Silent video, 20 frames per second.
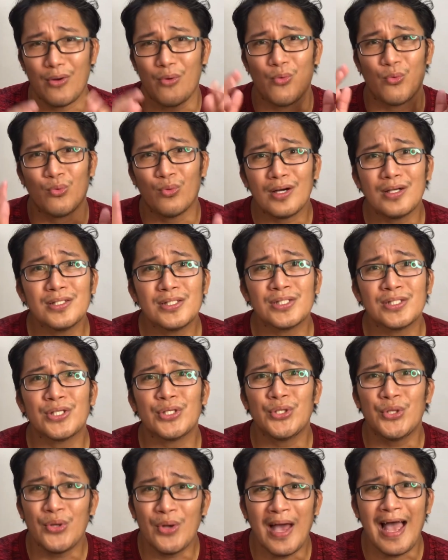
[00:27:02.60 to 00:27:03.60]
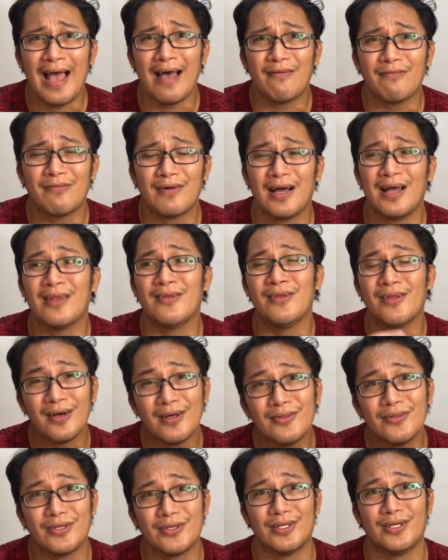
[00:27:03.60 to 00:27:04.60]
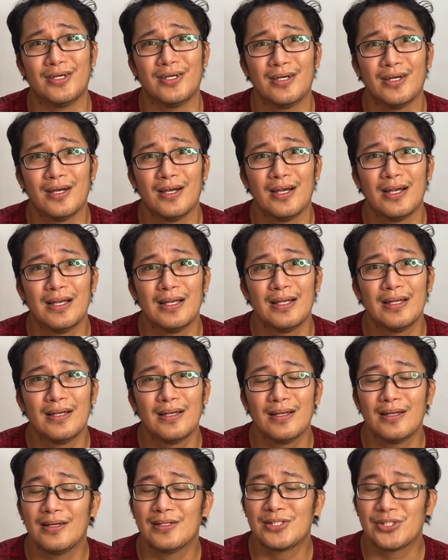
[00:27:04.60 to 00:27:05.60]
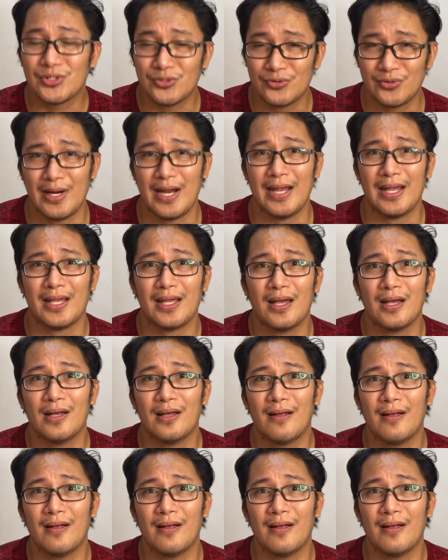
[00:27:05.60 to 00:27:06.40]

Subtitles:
once you have another strike,